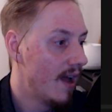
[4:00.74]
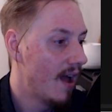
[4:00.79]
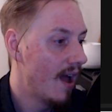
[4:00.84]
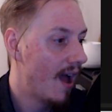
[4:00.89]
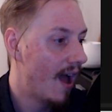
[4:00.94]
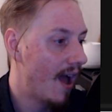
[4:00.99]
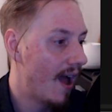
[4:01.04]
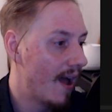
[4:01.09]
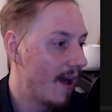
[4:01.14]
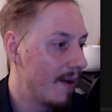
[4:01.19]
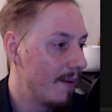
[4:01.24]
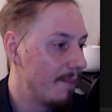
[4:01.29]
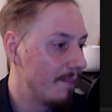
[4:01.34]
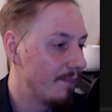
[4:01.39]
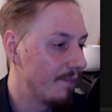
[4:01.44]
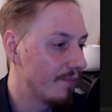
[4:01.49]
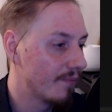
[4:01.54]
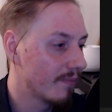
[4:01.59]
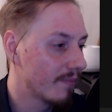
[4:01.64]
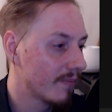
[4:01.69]

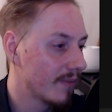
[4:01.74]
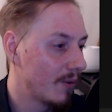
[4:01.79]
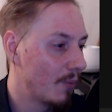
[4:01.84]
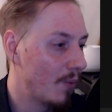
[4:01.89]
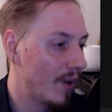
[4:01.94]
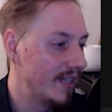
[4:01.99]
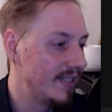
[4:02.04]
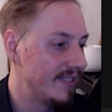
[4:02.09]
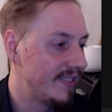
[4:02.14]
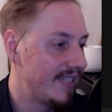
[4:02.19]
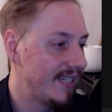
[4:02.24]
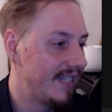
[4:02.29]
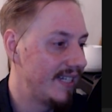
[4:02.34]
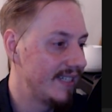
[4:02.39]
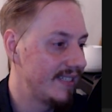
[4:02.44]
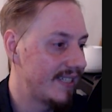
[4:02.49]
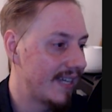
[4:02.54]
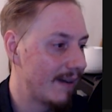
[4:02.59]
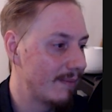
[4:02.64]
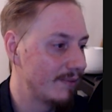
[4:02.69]
when
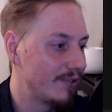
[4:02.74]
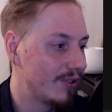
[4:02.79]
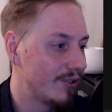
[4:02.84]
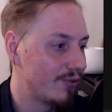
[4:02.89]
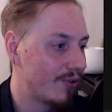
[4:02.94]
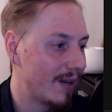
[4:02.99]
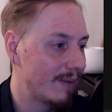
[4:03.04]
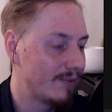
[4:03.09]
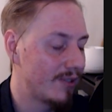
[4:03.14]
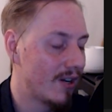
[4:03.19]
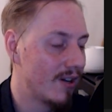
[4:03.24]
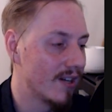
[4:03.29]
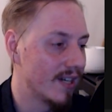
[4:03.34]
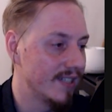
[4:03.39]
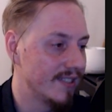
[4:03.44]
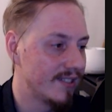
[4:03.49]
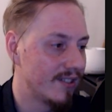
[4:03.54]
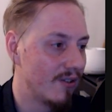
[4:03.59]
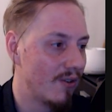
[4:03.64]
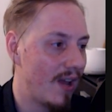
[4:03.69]
dealing damage to trap
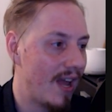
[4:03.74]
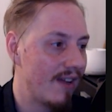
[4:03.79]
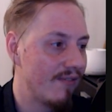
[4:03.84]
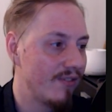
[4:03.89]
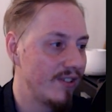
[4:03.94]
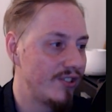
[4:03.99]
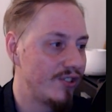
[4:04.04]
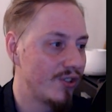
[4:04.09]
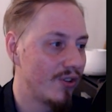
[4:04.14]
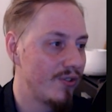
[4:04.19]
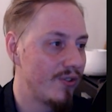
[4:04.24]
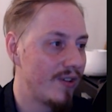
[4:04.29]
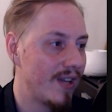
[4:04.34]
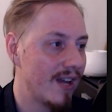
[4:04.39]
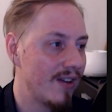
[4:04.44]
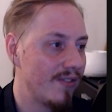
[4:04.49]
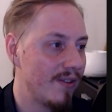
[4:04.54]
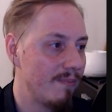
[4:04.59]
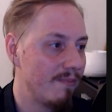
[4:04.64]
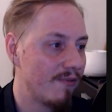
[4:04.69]
targets. So every shot you get
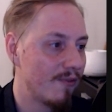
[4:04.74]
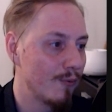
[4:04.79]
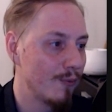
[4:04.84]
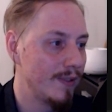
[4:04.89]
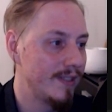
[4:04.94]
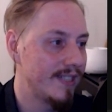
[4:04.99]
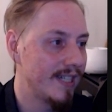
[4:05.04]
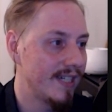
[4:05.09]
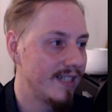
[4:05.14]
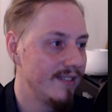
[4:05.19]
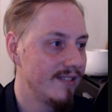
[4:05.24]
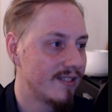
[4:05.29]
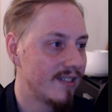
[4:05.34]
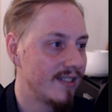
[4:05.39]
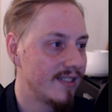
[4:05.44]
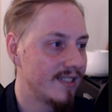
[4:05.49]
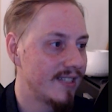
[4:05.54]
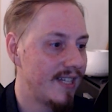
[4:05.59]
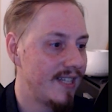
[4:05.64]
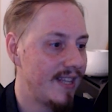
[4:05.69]
on them for 3 seconds,
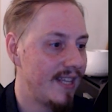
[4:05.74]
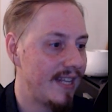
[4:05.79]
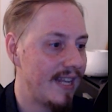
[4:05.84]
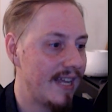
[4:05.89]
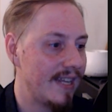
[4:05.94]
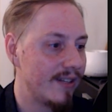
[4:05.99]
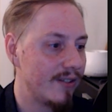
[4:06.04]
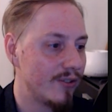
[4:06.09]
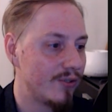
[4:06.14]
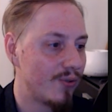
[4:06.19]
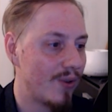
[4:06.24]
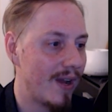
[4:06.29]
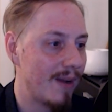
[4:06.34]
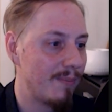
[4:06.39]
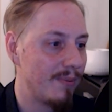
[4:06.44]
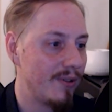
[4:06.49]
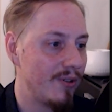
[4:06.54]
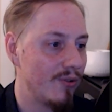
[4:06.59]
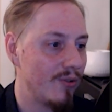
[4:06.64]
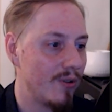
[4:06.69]
like say they land in your
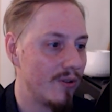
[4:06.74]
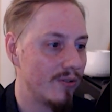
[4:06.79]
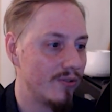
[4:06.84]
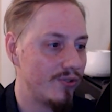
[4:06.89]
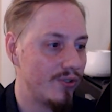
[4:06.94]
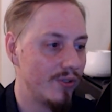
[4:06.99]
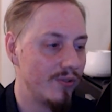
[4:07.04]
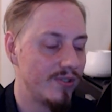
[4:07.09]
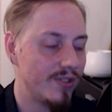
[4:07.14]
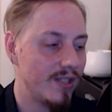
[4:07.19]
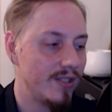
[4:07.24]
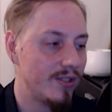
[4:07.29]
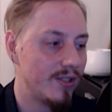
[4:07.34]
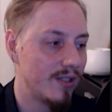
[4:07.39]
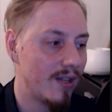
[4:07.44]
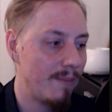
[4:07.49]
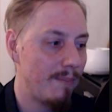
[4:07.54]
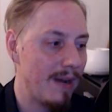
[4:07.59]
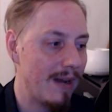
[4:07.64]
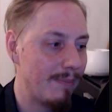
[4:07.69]
trap and you're in your shooting stance,
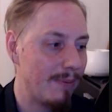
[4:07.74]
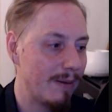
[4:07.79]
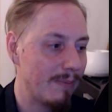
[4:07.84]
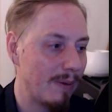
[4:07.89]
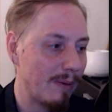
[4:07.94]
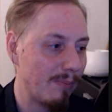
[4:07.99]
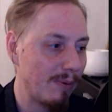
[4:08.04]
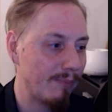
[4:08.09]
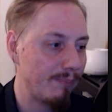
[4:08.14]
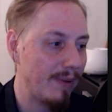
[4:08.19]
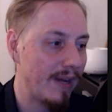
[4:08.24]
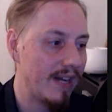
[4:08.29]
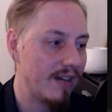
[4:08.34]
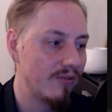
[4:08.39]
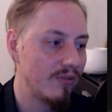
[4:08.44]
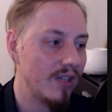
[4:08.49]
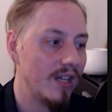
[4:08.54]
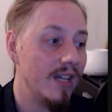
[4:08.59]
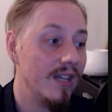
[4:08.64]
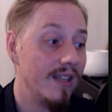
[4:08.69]
just like pow pow pow pow
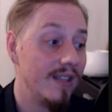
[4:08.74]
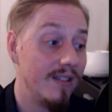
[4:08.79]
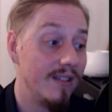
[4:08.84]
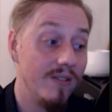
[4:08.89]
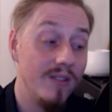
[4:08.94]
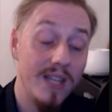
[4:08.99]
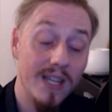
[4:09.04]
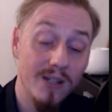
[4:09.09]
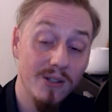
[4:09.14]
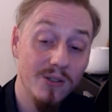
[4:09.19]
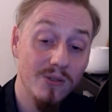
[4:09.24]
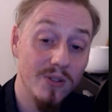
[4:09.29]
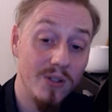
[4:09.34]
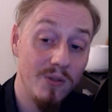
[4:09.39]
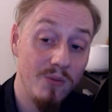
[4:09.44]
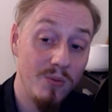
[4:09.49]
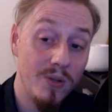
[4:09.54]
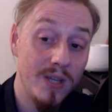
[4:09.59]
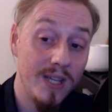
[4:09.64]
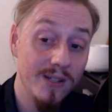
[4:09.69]
pow,
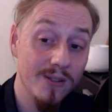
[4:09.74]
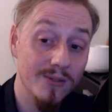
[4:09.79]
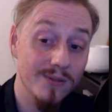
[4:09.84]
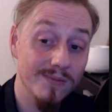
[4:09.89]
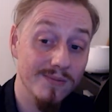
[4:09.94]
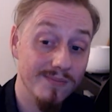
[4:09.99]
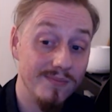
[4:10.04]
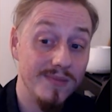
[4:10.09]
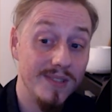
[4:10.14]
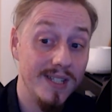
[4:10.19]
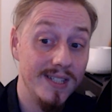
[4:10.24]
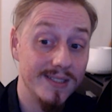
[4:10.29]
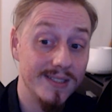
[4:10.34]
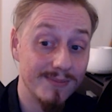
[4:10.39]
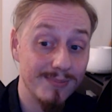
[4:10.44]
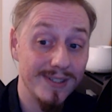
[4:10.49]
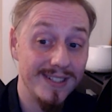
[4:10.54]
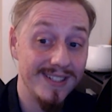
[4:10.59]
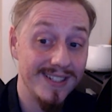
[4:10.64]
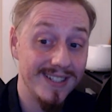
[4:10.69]
you heal. Yeah, it's
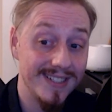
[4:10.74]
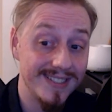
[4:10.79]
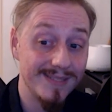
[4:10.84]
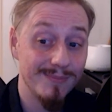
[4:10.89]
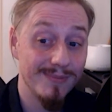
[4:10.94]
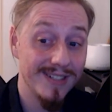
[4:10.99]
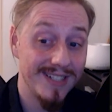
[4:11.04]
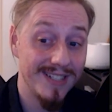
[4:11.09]
pretty nice.